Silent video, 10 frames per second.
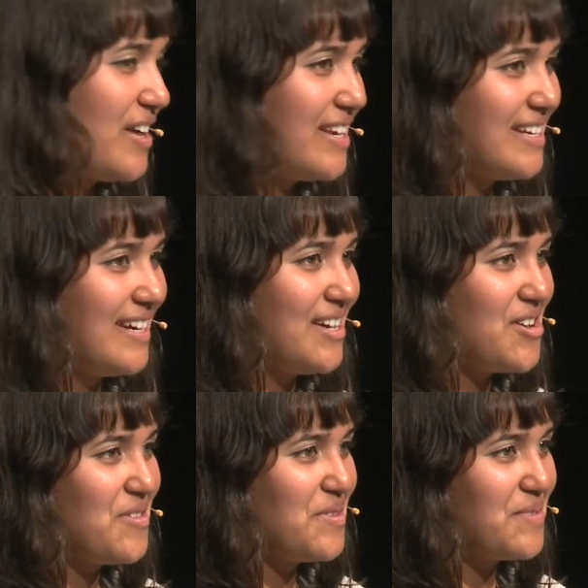And
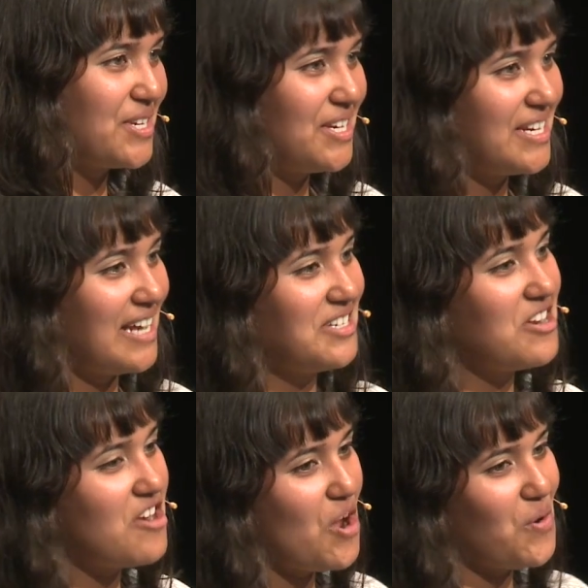uh, in the beginning, I
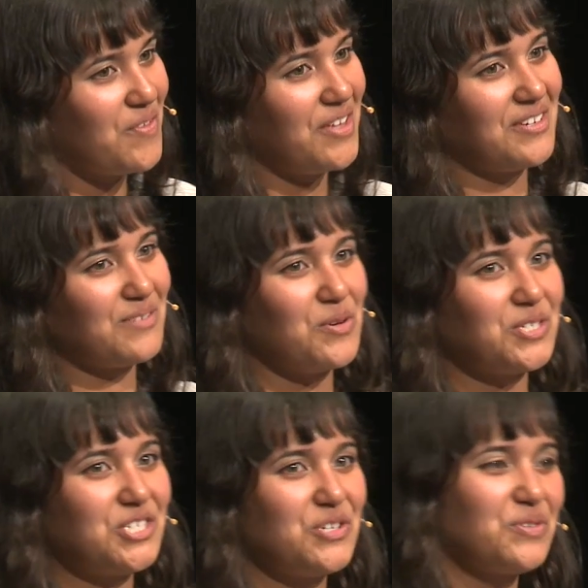didn't know that it
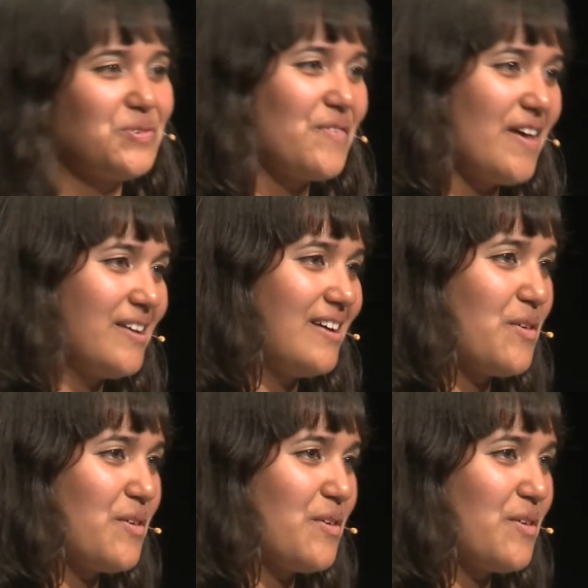was due to that.